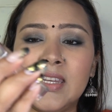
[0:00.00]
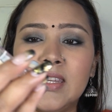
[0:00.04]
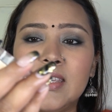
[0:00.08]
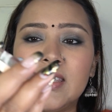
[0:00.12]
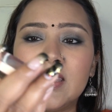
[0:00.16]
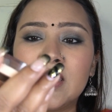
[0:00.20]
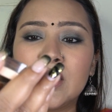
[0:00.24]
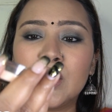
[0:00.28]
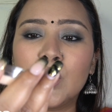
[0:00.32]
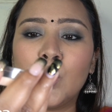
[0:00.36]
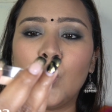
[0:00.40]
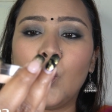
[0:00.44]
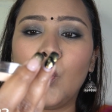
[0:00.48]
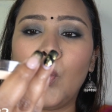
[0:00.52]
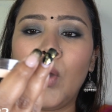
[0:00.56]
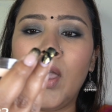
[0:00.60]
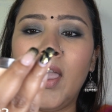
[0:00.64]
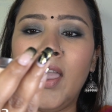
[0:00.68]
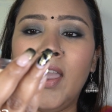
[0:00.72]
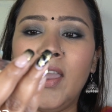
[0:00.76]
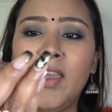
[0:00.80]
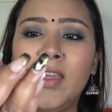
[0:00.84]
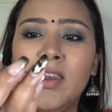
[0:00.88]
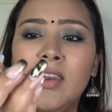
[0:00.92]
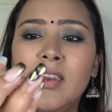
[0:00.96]
a
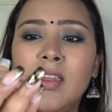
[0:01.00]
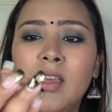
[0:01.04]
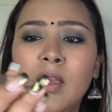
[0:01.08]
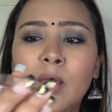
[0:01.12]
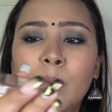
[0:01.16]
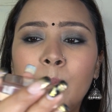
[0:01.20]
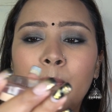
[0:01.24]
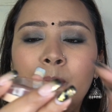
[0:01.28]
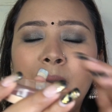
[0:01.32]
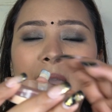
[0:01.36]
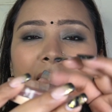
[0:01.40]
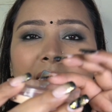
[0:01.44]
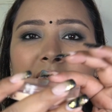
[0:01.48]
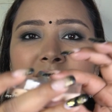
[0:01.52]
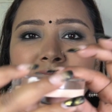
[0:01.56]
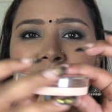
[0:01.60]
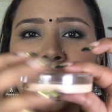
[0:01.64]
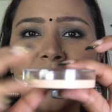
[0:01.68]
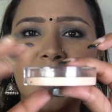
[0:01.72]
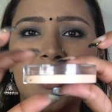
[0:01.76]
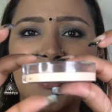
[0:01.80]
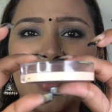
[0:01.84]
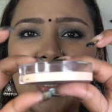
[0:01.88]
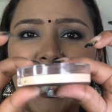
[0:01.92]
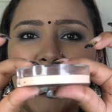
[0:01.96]
square
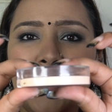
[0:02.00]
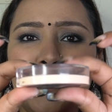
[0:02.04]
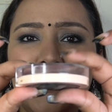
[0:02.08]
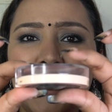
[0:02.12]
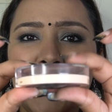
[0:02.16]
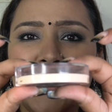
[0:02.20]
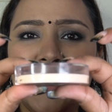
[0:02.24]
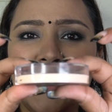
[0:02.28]
packaging. It can be a